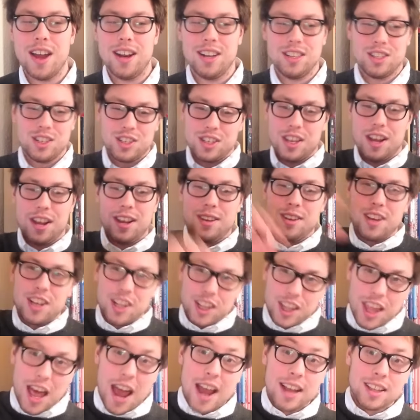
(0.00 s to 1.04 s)
and it's just like
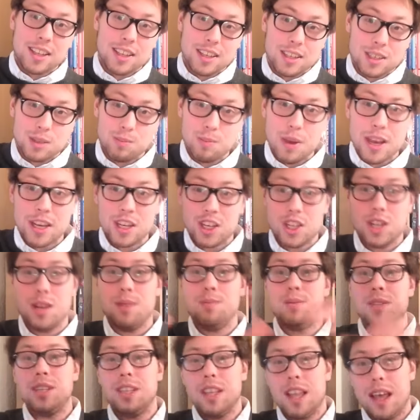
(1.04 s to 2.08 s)
galactic
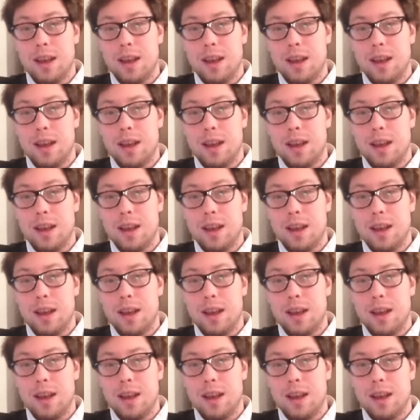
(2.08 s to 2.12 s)
spaceships and